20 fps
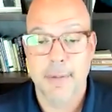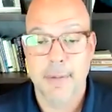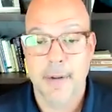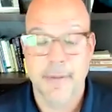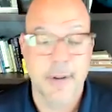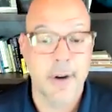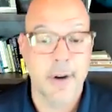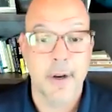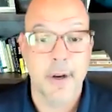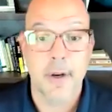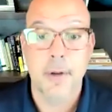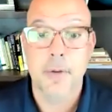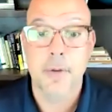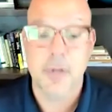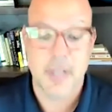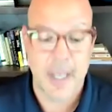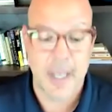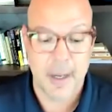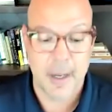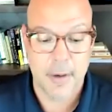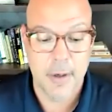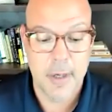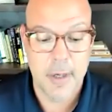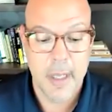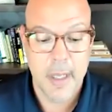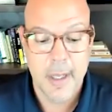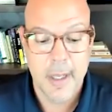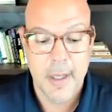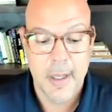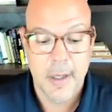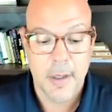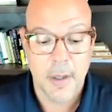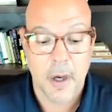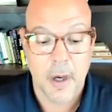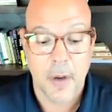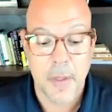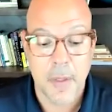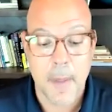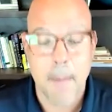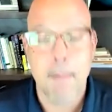a very new standard
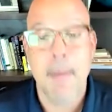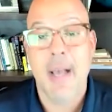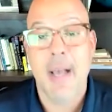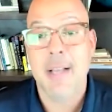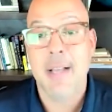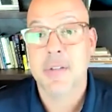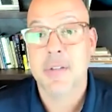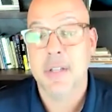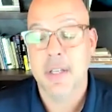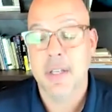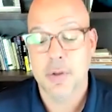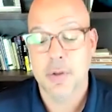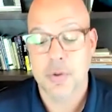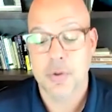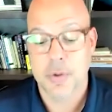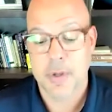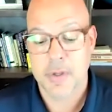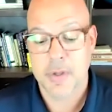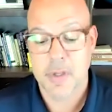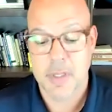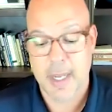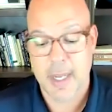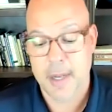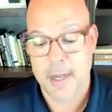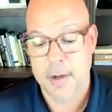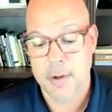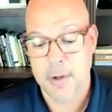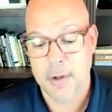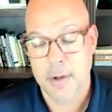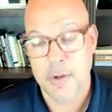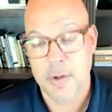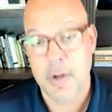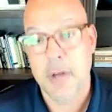called the Best Interest Standard.